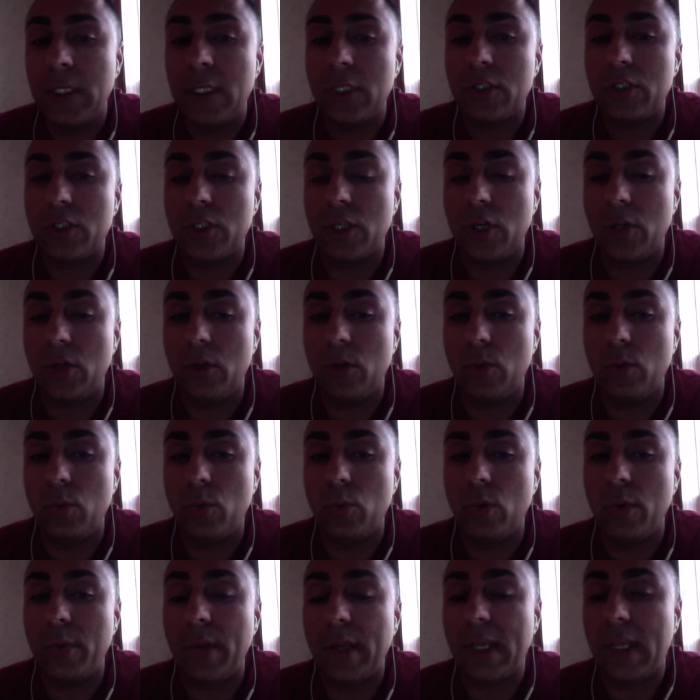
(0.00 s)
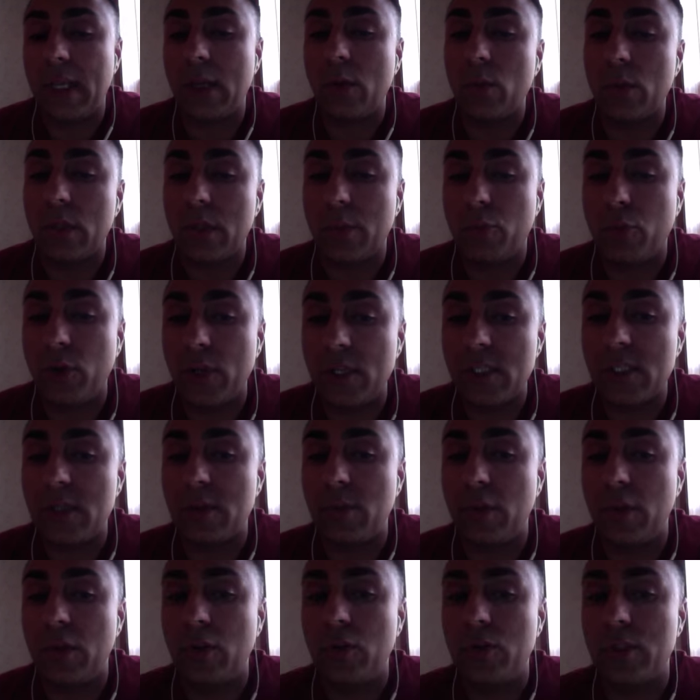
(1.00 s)
So we're making it with the
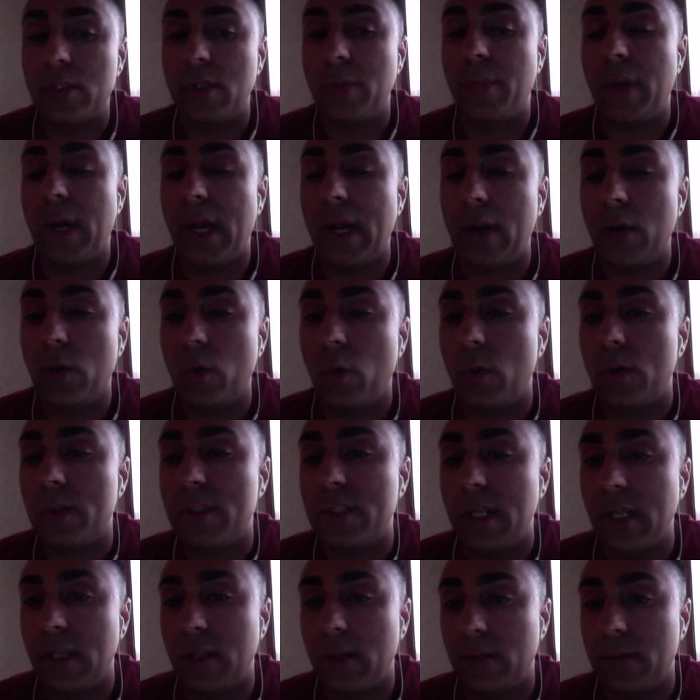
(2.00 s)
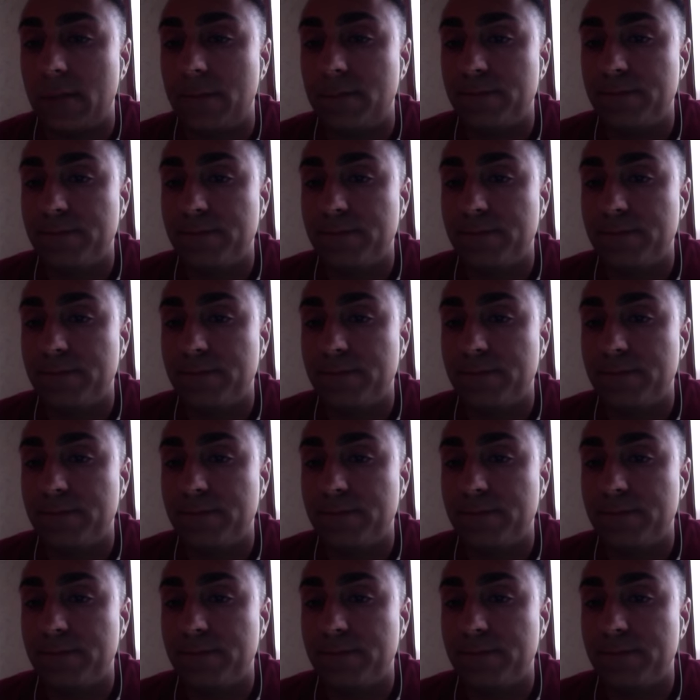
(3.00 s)
principal who's the buyer or seller.